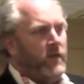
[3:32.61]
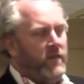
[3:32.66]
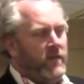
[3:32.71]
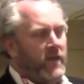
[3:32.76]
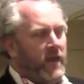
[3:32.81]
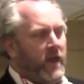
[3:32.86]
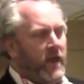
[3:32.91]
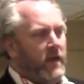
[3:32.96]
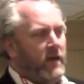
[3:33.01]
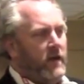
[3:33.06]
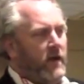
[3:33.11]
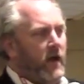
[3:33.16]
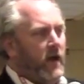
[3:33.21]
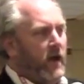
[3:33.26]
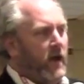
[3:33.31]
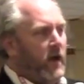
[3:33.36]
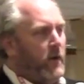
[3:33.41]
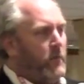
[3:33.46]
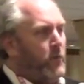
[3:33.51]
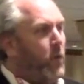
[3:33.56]
that
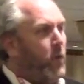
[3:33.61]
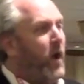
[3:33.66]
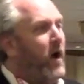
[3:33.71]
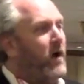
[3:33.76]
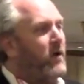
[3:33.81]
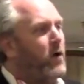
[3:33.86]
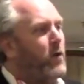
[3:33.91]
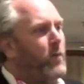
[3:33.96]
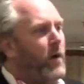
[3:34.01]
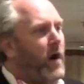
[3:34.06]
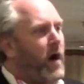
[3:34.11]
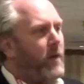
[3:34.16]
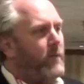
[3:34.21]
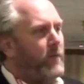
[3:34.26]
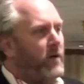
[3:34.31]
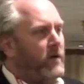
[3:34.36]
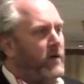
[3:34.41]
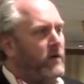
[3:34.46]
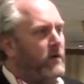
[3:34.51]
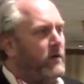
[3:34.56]
Barack
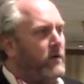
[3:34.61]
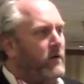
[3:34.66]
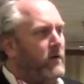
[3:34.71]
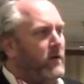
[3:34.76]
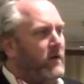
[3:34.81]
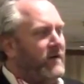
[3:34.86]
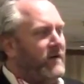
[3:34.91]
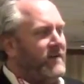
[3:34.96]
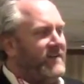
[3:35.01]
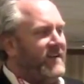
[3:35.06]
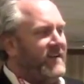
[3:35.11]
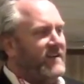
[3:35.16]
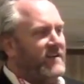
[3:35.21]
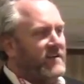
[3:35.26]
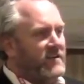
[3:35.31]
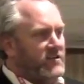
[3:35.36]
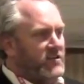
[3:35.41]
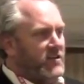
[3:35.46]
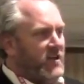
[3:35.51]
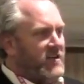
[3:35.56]
Obama
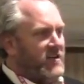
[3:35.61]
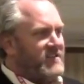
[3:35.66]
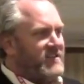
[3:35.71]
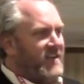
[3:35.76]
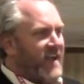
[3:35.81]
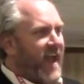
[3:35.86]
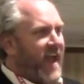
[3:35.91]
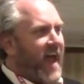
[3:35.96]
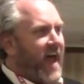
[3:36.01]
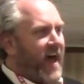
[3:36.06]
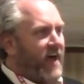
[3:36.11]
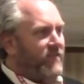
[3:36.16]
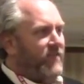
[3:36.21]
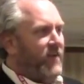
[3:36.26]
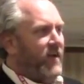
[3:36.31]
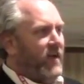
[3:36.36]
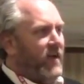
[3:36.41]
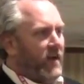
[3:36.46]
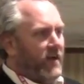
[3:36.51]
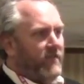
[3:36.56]
didn't just have
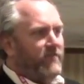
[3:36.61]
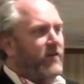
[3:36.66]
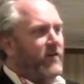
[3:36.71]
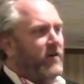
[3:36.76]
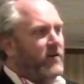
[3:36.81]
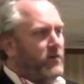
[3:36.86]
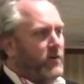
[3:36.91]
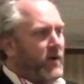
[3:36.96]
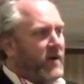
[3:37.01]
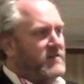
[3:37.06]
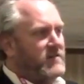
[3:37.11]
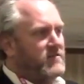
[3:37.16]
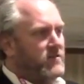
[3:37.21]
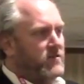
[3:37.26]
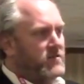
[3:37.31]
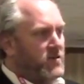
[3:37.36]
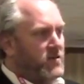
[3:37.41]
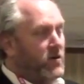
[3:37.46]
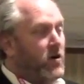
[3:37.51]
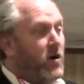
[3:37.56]
a
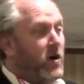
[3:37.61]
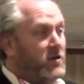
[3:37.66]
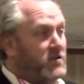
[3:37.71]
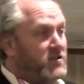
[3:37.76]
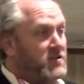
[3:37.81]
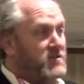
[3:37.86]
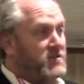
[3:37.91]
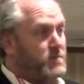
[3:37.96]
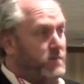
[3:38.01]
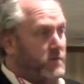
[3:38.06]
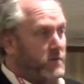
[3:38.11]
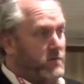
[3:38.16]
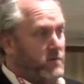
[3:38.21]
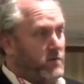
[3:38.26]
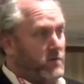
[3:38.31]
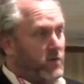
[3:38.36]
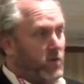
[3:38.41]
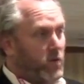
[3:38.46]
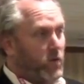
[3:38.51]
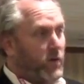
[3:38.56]
fundraiser to launch his
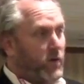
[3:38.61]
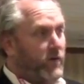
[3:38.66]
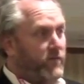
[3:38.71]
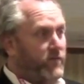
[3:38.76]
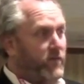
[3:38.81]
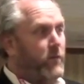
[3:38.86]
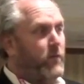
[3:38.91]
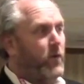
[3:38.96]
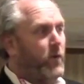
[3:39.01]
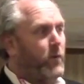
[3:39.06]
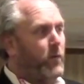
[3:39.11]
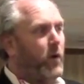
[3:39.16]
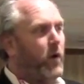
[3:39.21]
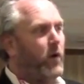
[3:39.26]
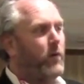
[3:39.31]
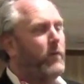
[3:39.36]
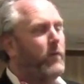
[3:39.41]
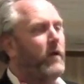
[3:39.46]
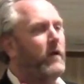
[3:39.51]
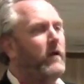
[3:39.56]
political career from their
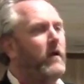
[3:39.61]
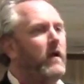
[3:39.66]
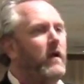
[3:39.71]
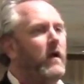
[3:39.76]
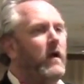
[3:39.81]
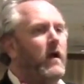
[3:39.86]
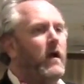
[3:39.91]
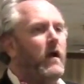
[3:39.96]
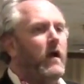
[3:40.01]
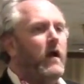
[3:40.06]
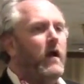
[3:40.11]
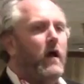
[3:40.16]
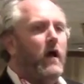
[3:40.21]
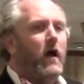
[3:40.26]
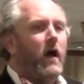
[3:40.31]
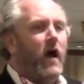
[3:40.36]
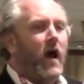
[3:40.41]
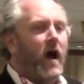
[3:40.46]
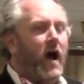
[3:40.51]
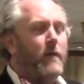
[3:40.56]
apartment.
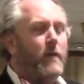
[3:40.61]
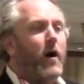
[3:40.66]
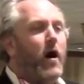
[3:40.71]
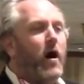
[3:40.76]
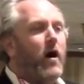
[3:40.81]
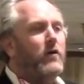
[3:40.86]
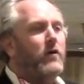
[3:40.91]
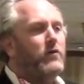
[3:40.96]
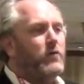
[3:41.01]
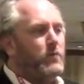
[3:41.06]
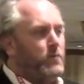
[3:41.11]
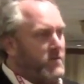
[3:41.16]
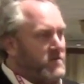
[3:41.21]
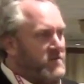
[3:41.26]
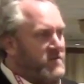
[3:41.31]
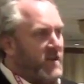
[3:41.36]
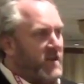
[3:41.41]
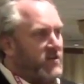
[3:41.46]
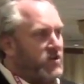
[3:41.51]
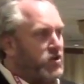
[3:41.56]
I'm
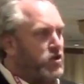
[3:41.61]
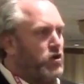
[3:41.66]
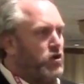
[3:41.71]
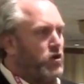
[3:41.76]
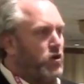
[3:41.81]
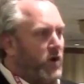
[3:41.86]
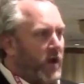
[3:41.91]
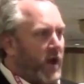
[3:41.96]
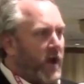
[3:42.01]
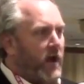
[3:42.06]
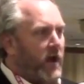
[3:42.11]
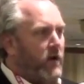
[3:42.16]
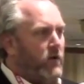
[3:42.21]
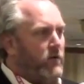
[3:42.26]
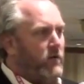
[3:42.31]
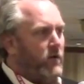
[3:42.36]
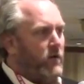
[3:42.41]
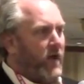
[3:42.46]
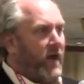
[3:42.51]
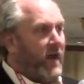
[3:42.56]
100% sure now,
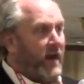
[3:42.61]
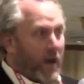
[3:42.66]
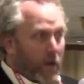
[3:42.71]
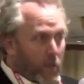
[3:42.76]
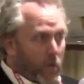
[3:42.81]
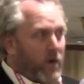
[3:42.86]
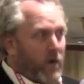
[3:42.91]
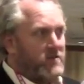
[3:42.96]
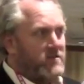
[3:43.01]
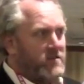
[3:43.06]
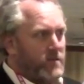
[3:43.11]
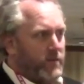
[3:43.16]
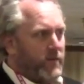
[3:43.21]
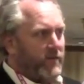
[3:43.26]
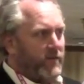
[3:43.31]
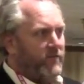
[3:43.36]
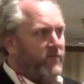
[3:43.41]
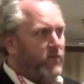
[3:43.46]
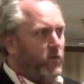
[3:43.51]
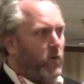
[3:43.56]
and I wasn't
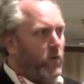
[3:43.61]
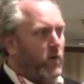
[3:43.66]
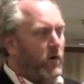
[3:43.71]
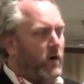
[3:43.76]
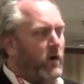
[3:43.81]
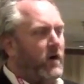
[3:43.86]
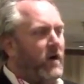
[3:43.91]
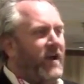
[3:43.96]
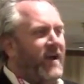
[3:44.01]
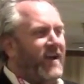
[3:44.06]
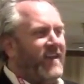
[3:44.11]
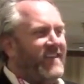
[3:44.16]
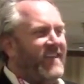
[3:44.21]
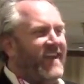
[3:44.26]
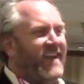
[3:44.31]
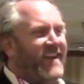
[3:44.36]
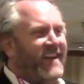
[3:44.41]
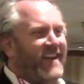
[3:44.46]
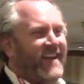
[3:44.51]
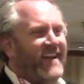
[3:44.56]
before,
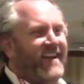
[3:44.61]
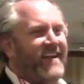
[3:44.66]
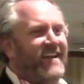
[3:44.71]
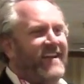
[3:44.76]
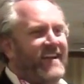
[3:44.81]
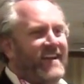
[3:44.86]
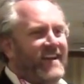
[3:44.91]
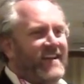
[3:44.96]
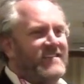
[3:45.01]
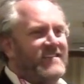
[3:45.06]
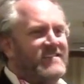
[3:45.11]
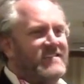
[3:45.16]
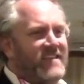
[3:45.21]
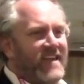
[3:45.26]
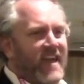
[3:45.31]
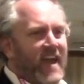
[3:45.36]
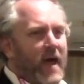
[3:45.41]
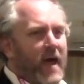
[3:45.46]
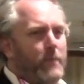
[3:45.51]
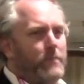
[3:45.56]
that he is
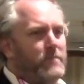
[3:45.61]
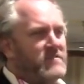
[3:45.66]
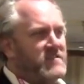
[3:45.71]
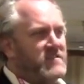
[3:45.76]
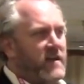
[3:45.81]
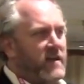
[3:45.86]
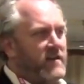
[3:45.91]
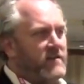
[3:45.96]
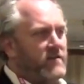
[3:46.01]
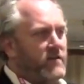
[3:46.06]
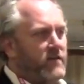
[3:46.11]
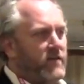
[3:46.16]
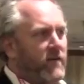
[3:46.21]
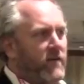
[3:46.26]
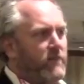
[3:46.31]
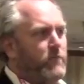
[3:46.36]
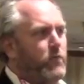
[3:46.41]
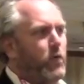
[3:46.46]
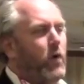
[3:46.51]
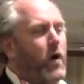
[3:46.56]
the epicenter
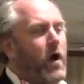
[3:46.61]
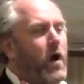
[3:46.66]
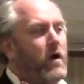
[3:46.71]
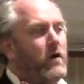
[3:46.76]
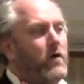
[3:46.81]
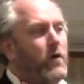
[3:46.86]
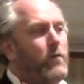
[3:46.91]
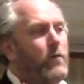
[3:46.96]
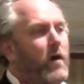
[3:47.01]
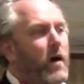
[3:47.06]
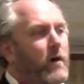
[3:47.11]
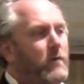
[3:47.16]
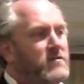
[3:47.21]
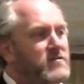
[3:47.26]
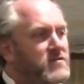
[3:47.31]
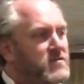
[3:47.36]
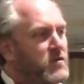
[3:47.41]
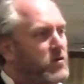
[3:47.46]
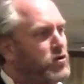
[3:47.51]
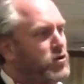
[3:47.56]
of Barack
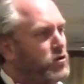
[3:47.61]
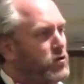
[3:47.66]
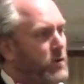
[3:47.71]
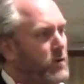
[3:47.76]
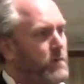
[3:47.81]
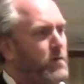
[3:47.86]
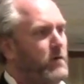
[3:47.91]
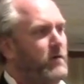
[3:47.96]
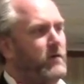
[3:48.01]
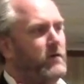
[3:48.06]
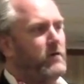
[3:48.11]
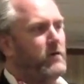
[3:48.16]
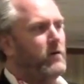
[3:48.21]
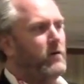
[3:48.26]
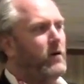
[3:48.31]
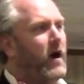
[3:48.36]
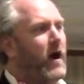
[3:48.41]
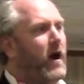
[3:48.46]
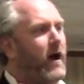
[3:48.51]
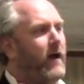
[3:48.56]
Obama's social and
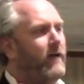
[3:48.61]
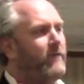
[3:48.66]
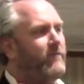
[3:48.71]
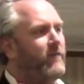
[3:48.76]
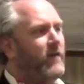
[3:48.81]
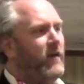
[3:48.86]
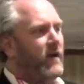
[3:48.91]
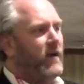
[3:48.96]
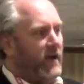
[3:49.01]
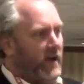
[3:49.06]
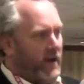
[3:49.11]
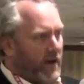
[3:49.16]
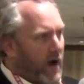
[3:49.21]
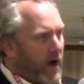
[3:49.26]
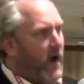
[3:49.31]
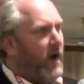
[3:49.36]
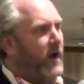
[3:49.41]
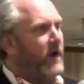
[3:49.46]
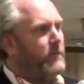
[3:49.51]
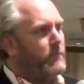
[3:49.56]
political life in
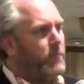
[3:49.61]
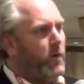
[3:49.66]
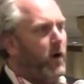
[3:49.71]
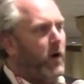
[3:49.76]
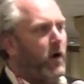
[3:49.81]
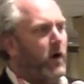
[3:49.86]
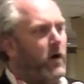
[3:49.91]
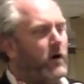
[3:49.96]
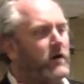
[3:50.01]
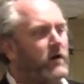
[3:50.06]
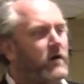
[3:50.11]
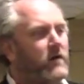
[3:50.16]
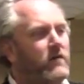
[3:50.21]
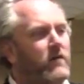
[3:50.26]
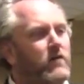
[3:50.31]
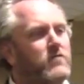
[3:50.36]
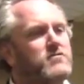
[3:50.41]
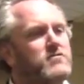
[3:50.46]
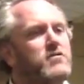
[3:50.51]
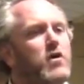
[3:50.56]
Hyde Park.
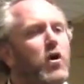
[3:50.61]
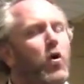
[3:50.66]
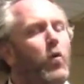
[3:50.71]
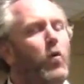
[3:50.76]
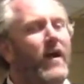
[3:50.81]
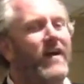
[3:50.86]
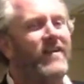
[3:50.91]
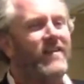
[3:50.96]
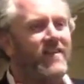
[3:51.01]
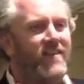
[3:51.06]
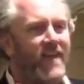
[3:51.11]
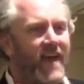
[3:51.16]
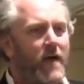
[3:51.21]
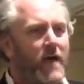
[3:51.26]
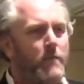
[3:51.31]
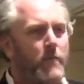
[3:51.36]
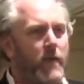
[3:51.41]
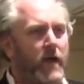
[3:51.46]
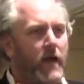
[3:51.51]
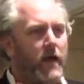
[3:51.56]
There's no way that
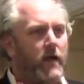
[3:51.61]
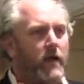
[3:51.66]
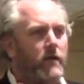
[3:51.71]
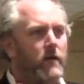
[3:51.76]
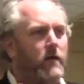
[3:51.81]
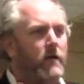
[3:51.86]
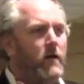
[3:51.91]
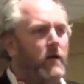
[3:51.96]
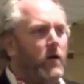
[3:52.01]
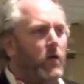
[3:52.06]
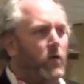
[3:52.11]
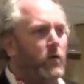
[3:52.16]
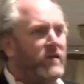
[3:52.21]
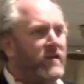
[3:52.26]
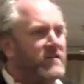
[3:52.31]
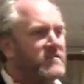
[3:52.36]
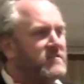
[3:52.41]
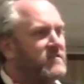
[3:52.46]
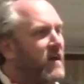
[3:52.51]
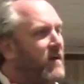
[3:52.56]
that man, with
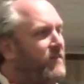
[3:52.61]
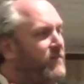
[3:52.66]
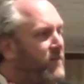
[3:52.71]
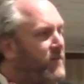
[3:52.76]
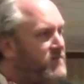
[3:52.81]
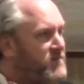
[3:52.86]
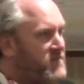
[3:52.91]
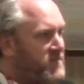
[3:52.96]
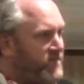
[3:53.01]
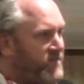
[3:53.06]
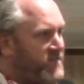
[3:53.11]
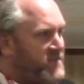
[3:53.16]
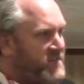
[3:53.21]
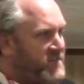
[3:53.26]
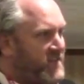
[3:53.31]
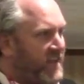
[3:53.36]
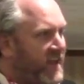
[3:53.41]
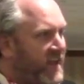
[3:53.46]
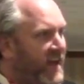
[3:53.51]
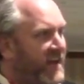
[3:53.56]
his level of
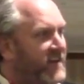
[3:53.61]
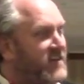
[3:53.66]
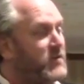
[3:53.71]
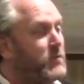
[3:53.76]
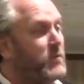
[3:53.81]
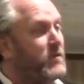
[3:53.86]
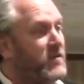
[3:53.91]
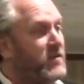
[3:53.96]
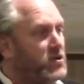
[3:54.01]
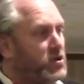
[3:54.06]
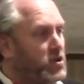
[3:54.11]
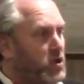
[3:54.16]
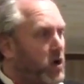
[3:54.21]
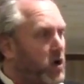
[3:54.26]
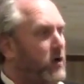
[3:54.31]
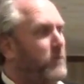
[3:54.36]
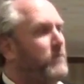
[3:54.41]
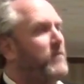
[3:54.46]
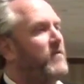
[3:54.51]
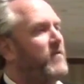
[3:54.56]
sophistication, with the
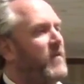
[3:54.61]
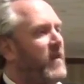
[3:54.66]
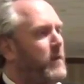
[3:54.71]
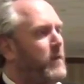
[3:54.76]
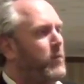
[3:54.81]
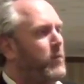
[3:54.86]
charm that they